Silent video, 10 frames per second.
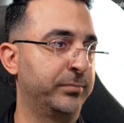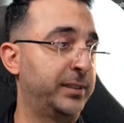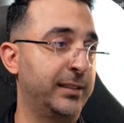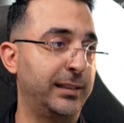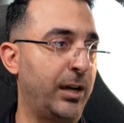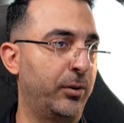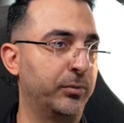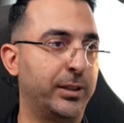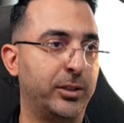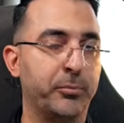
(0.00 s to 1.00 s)
Till now
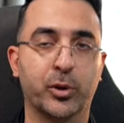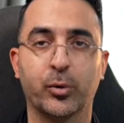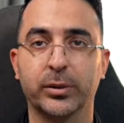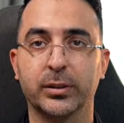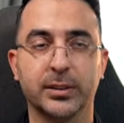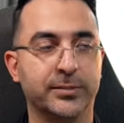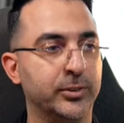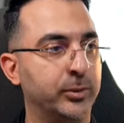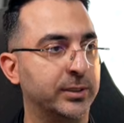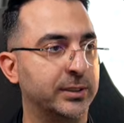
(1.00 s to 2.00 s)
that I'm recording this
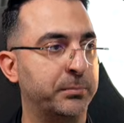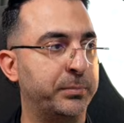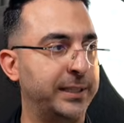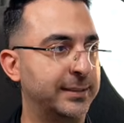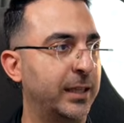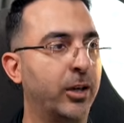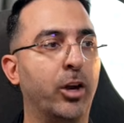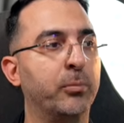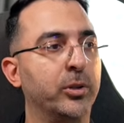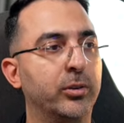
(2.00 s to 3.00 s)
video is the best
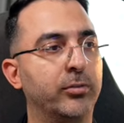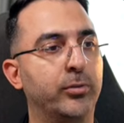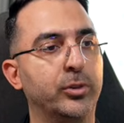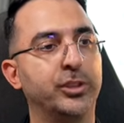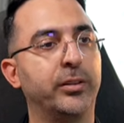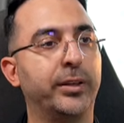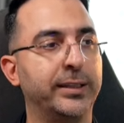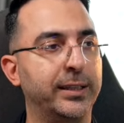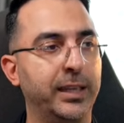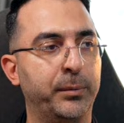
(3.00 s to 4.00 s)
AI model for
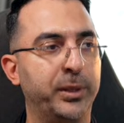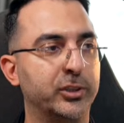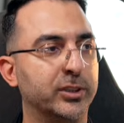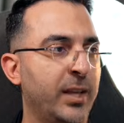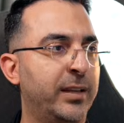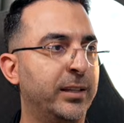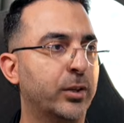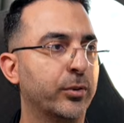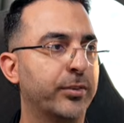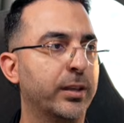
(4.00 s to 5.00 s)
generating images. And the
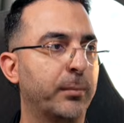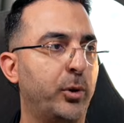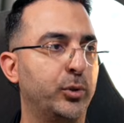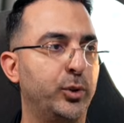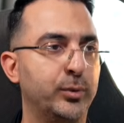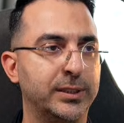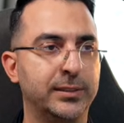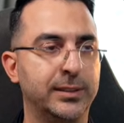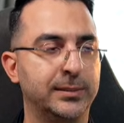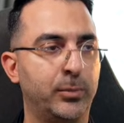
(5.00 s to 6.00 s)
good thing about
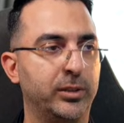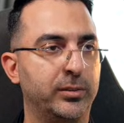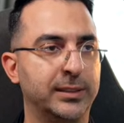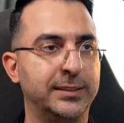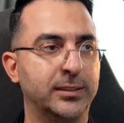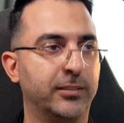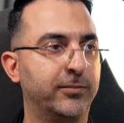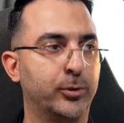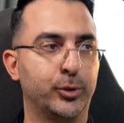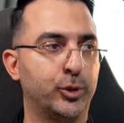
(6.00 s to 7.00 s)
using these models inside
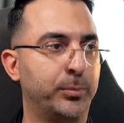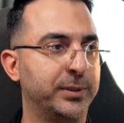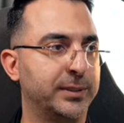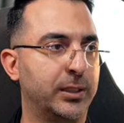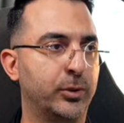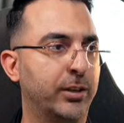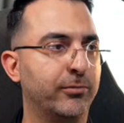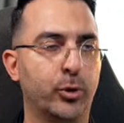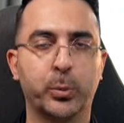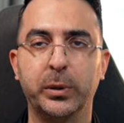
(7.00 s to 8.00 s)
Photoshop is that you can
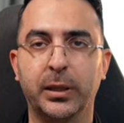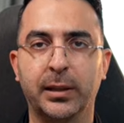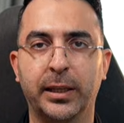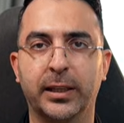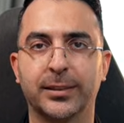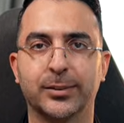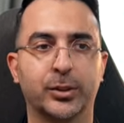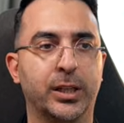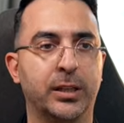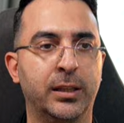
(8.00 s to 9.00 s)
work with the layers, you
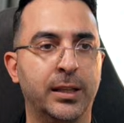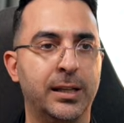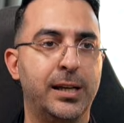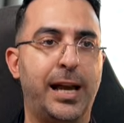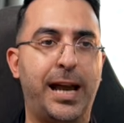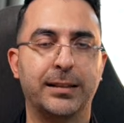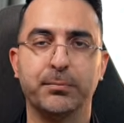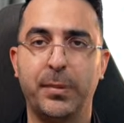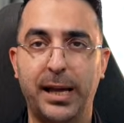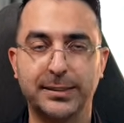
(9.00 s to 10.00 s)
can add
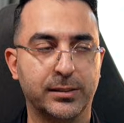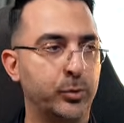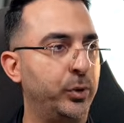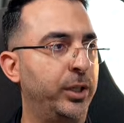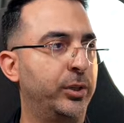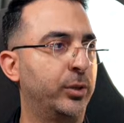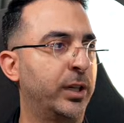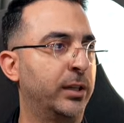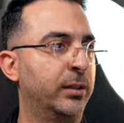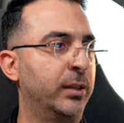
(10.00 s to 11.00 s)
mask to it, you
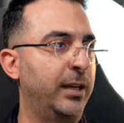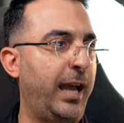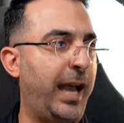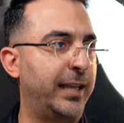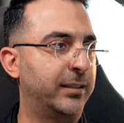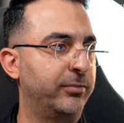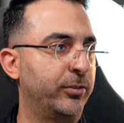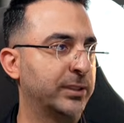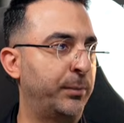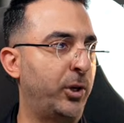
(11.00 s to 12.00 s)
can add, for
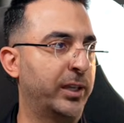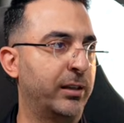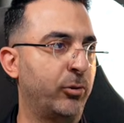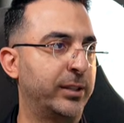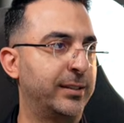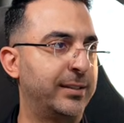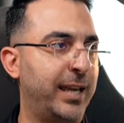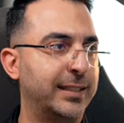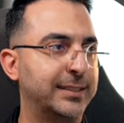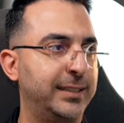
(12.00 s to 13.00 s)
example, I can write a
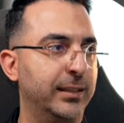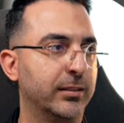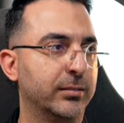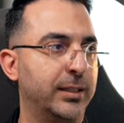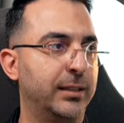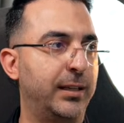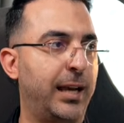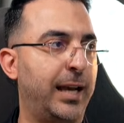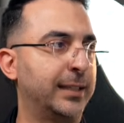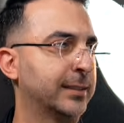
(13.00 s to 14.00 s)
text here, then
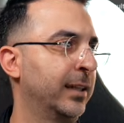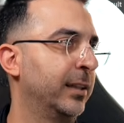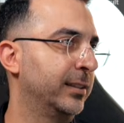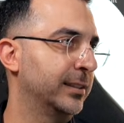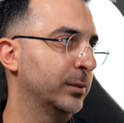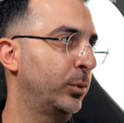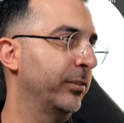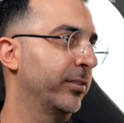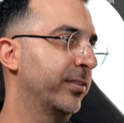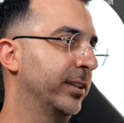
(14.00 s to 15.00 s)
ask, this is one
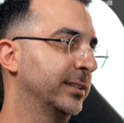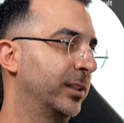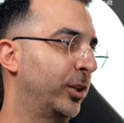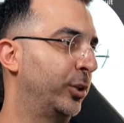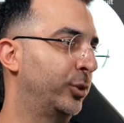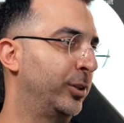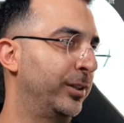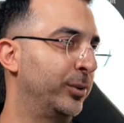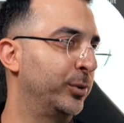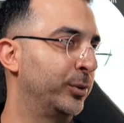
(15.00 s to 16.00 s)
of the things that I usually
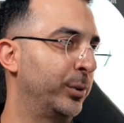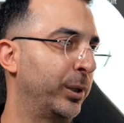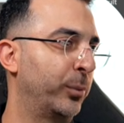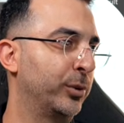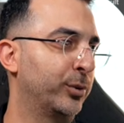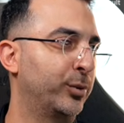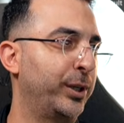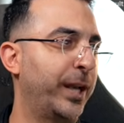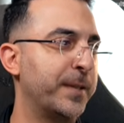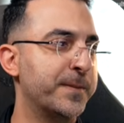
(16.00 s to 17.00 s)
do when I want to
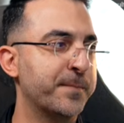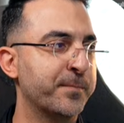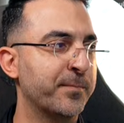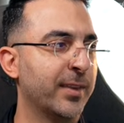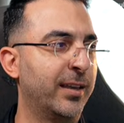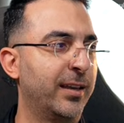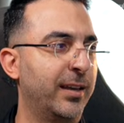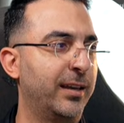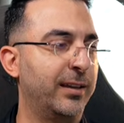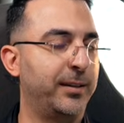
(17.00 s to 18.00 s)
create
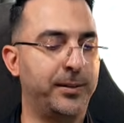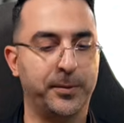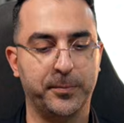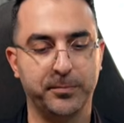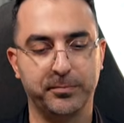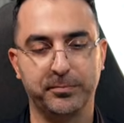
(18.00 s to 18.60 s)
um,